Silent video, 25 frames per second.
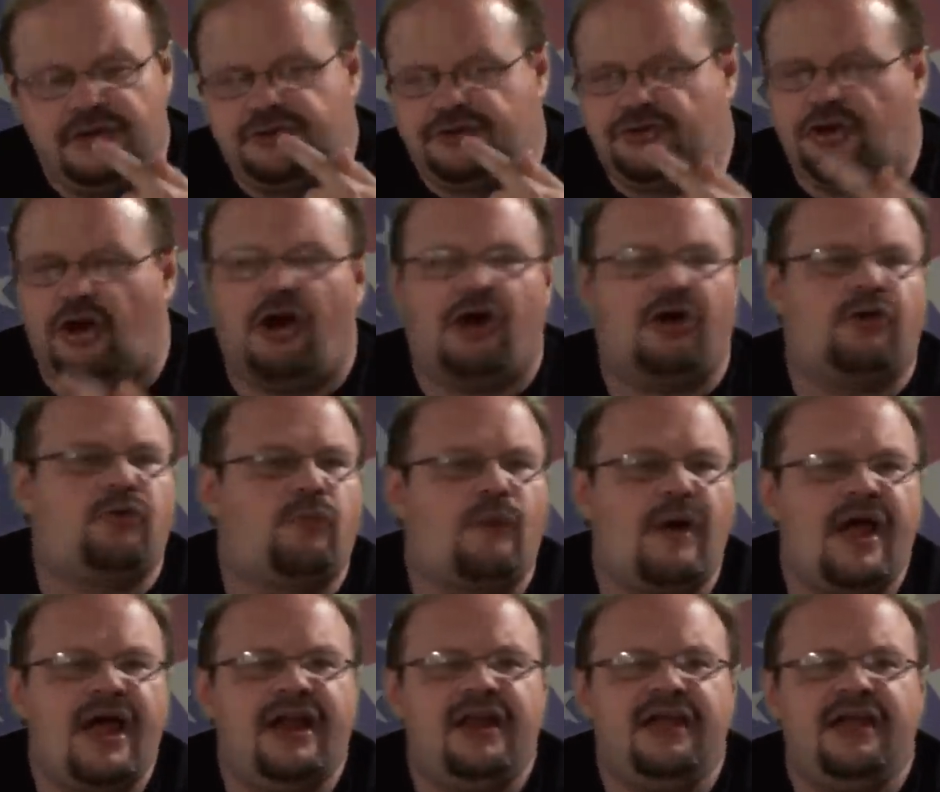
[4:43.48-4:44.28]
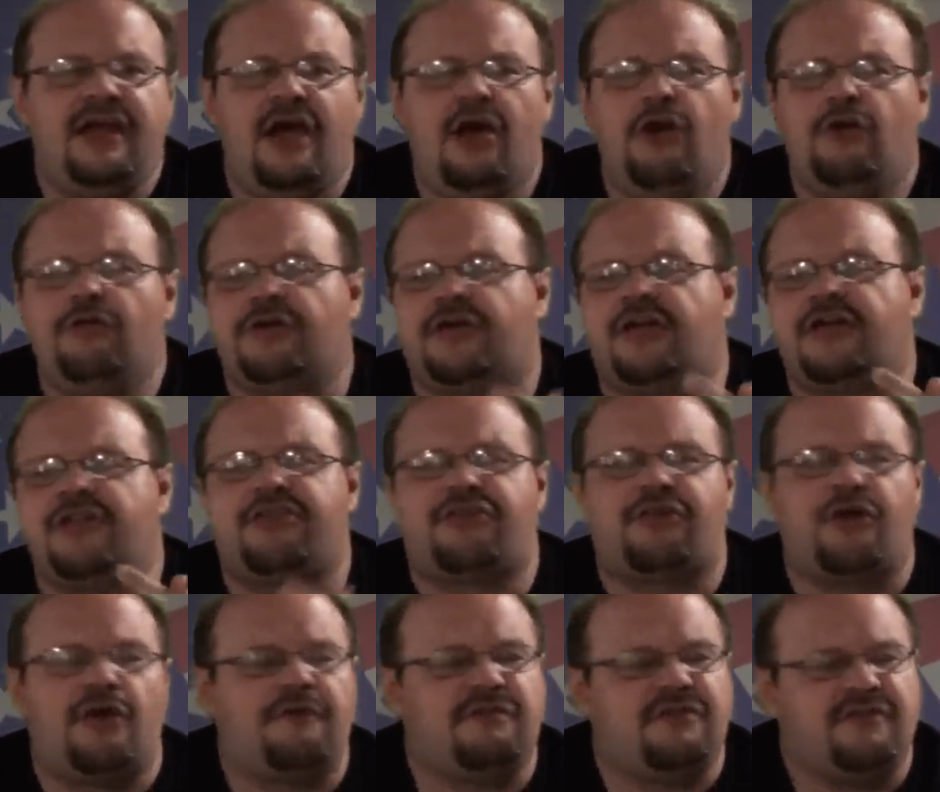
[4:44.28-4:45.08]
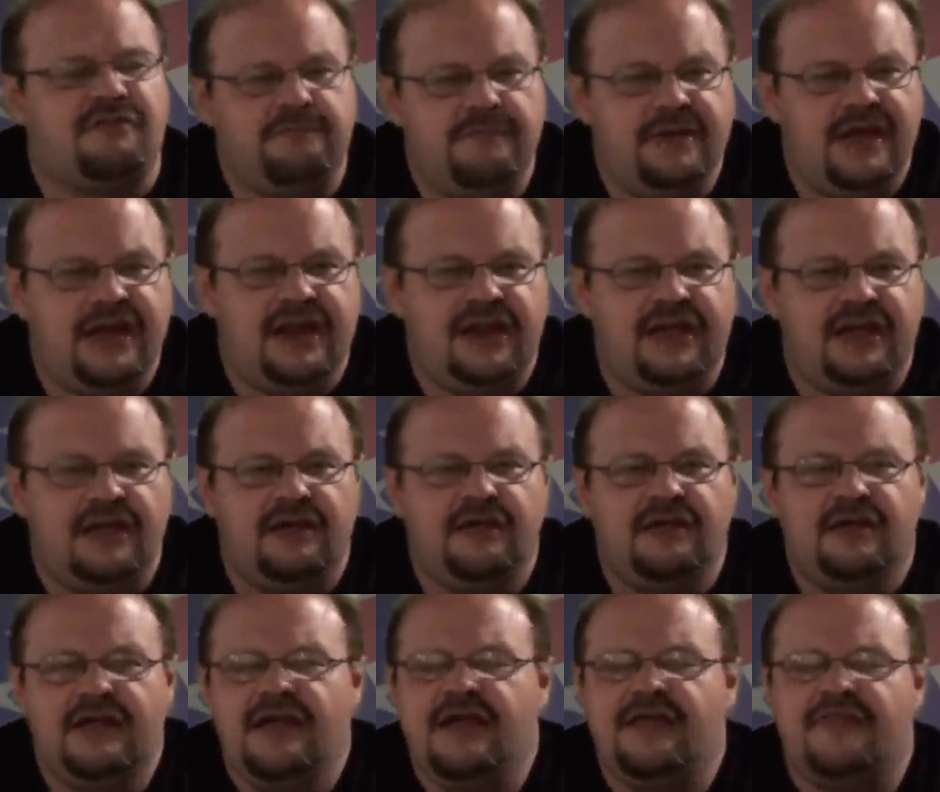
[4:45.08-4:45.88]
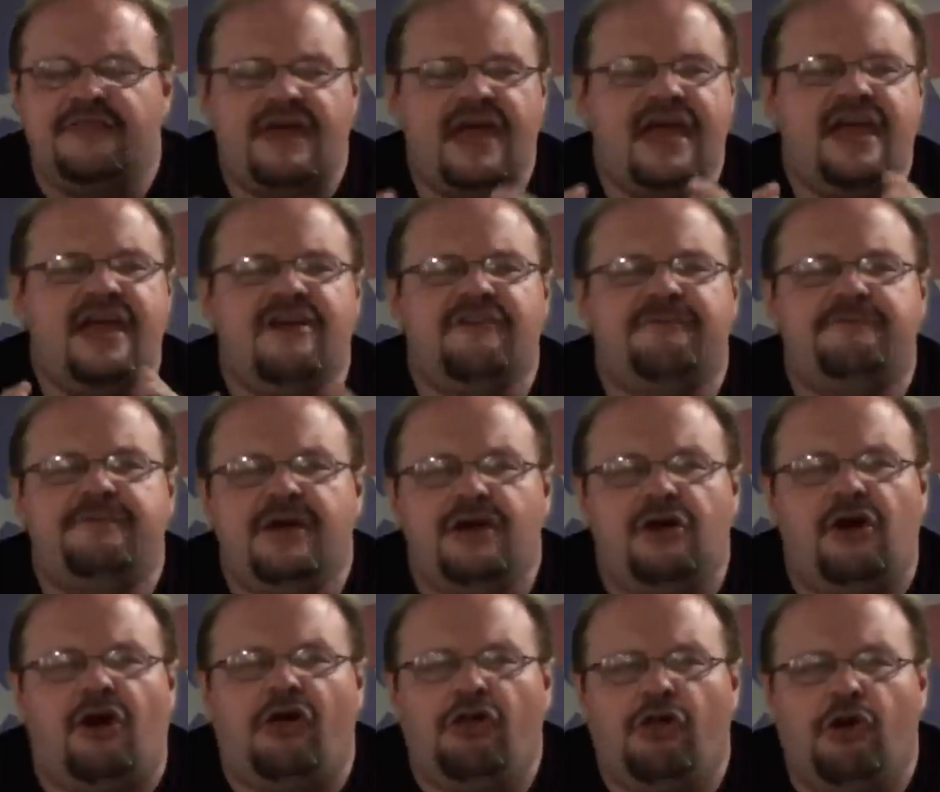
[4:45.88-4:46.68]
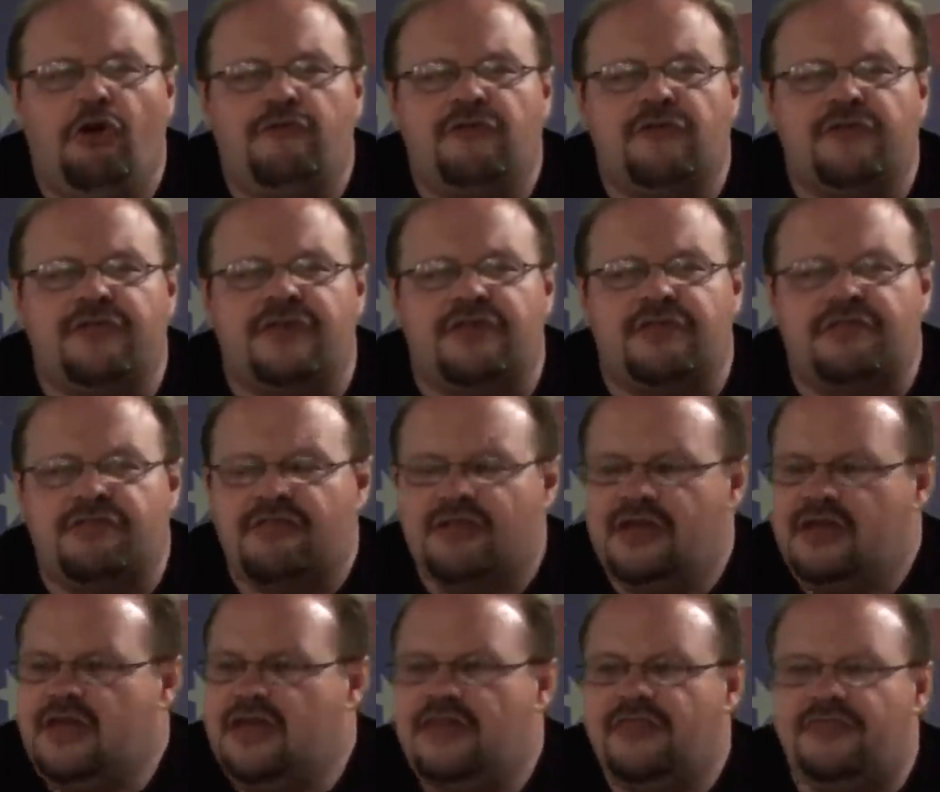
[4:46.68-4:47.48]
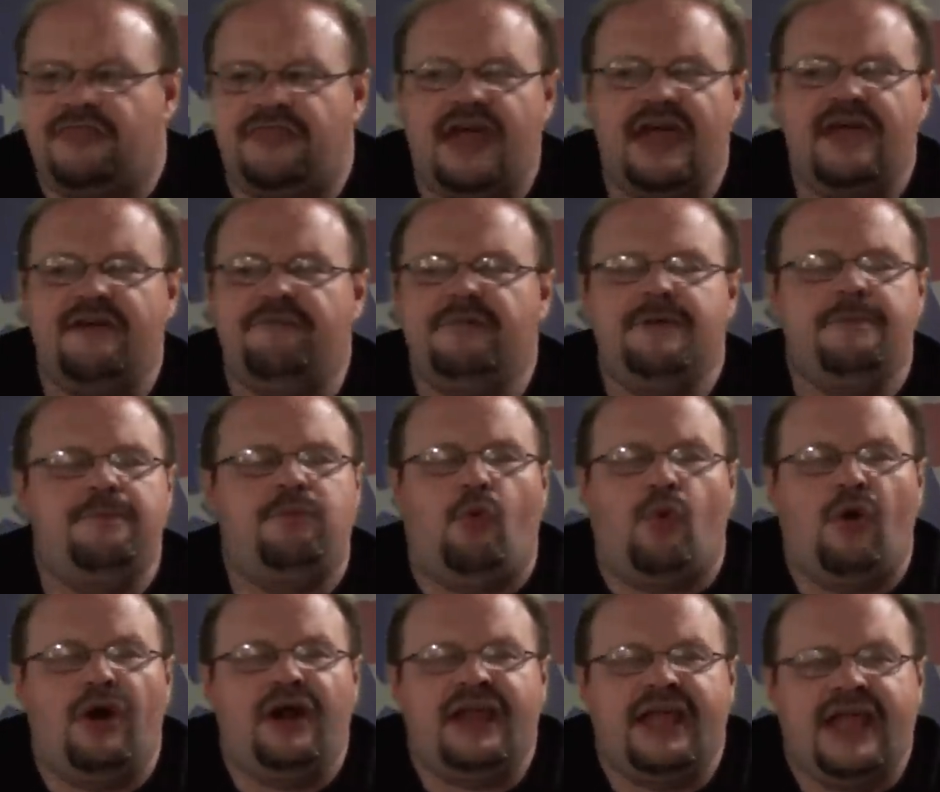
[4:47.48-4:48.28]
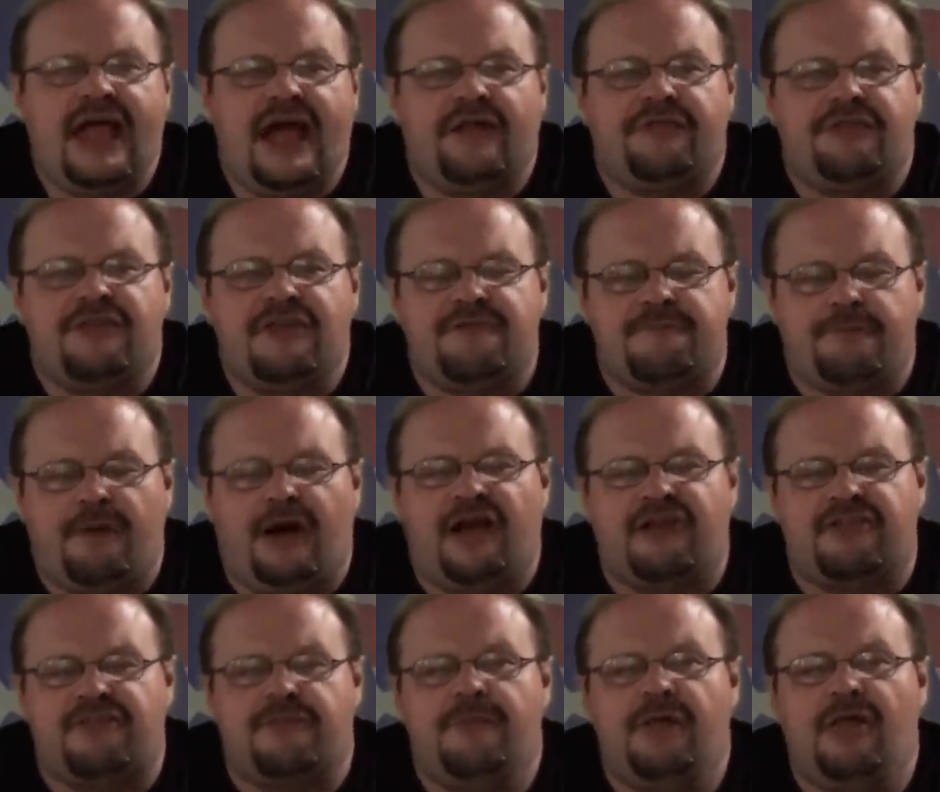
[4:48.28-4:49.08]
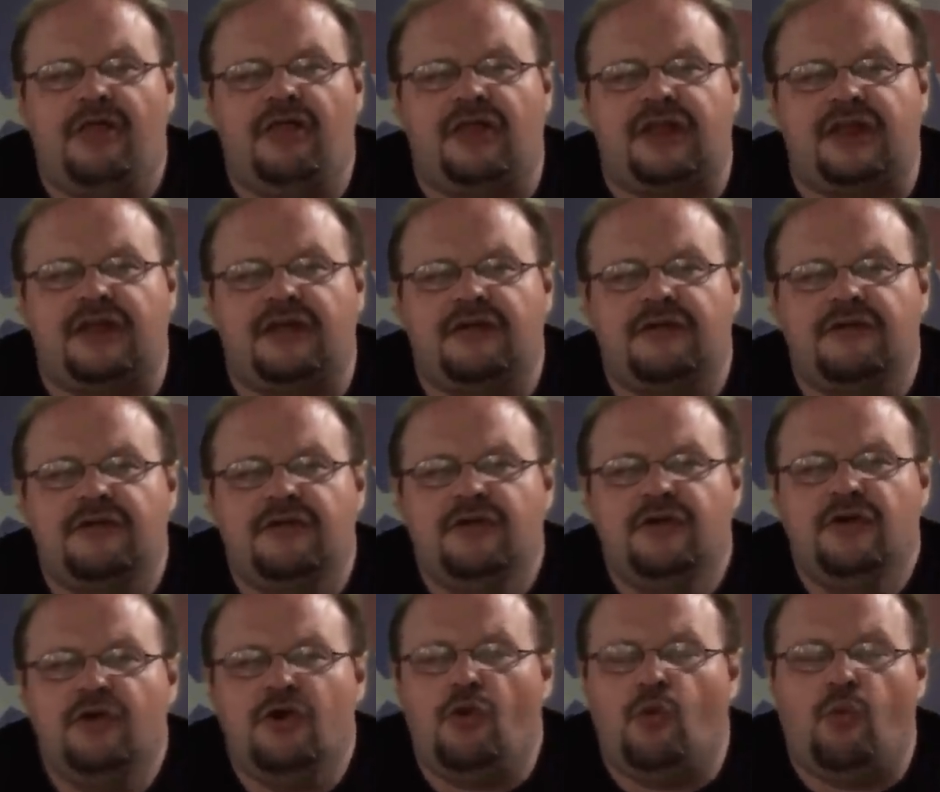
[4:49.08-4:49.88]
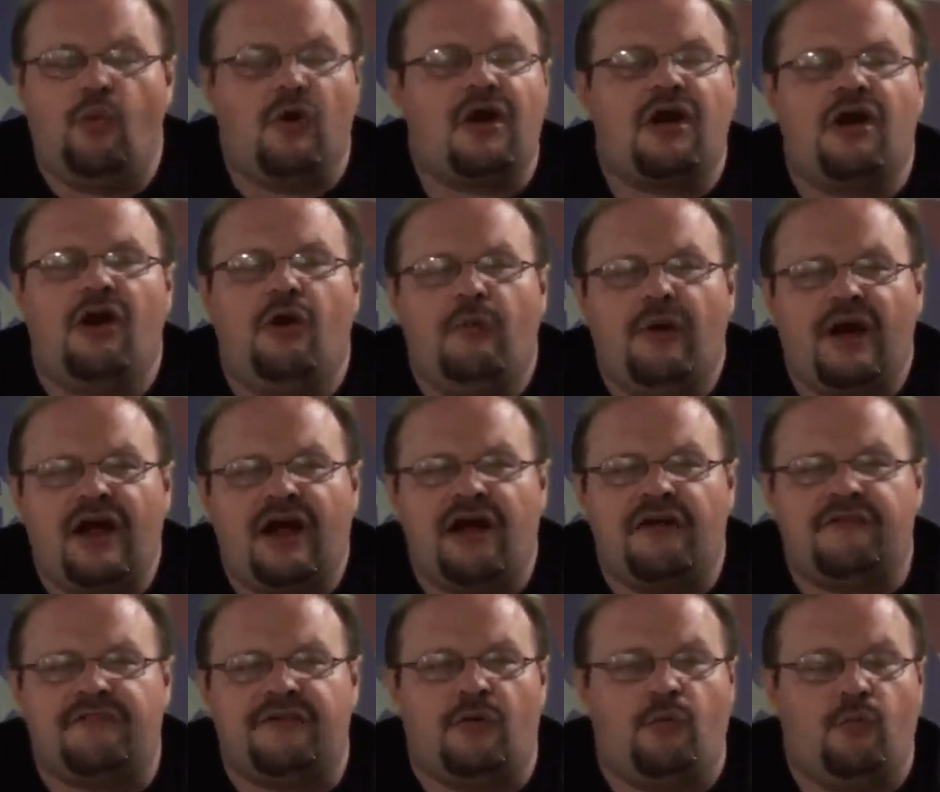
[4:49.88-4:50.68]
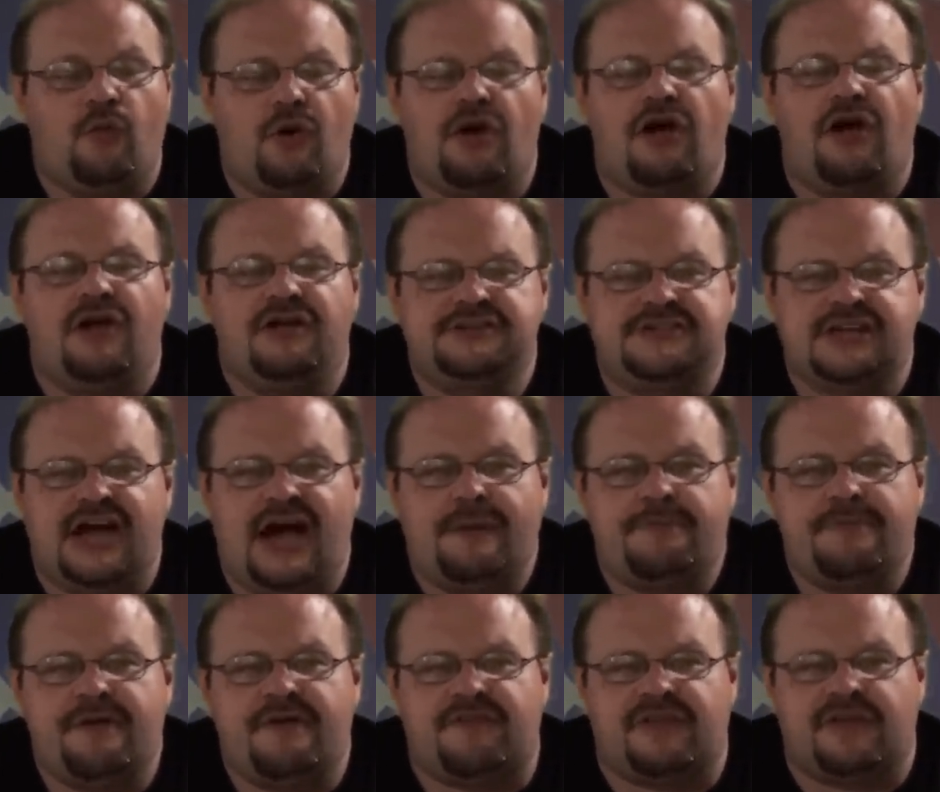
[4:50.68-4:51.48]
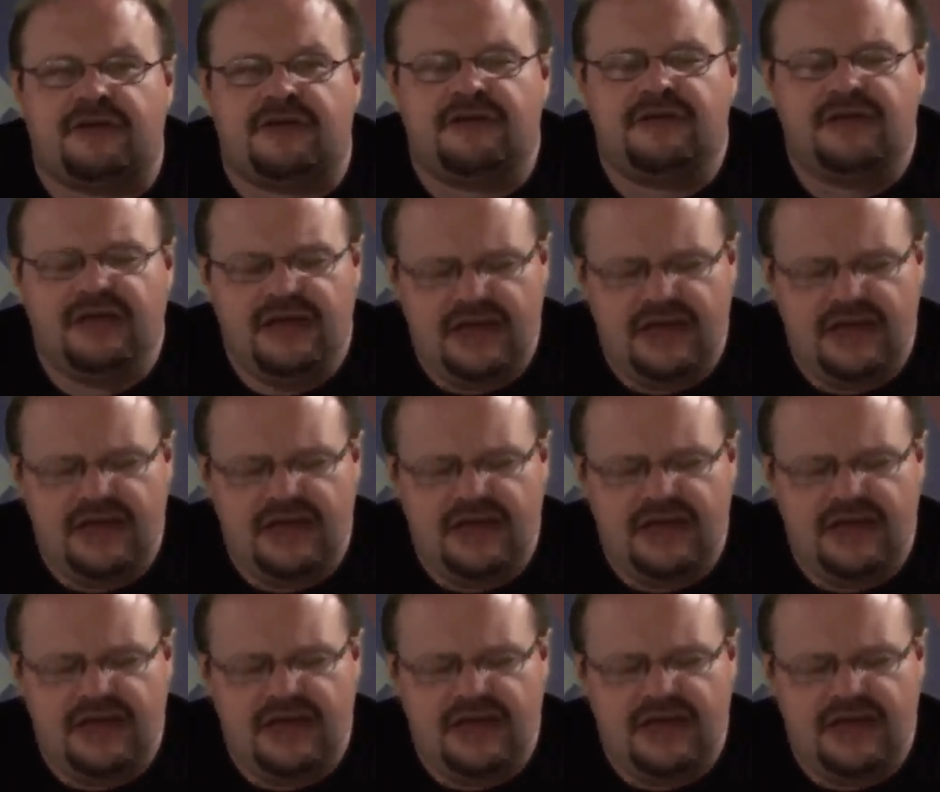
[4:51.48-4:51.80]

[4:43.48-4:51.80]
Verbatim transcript: talk radio, the conservative media, they have been all over this. They have been pointing out this possibility. We're aware of it. We're on top of it.